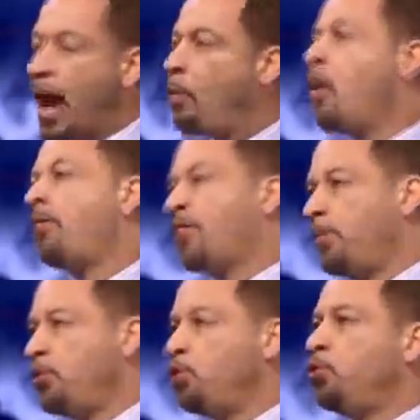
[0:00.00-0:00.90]
What I want
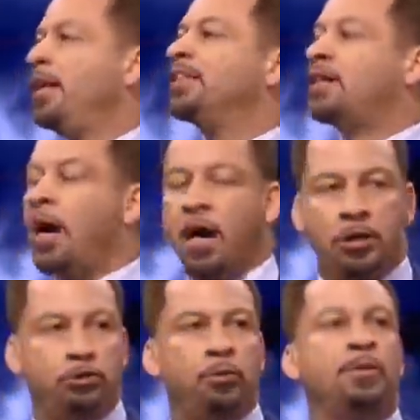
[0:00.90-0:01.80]
from you is
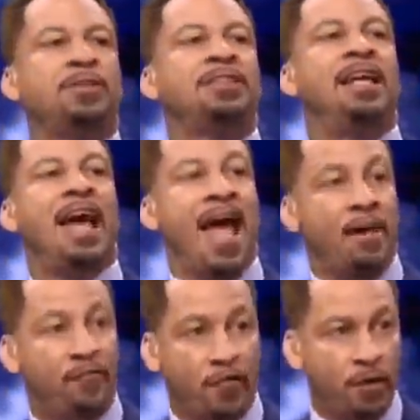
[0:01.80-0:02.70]
100%
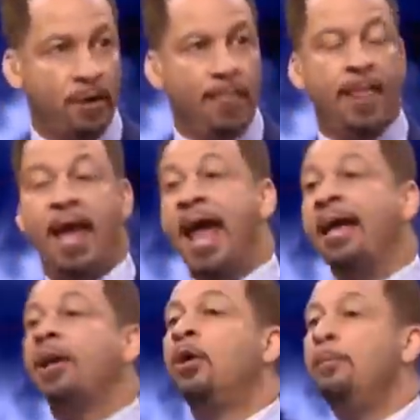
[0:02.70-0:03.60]
effort
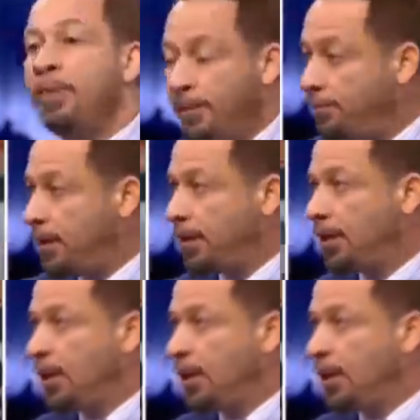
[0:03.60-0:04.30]
and commitment.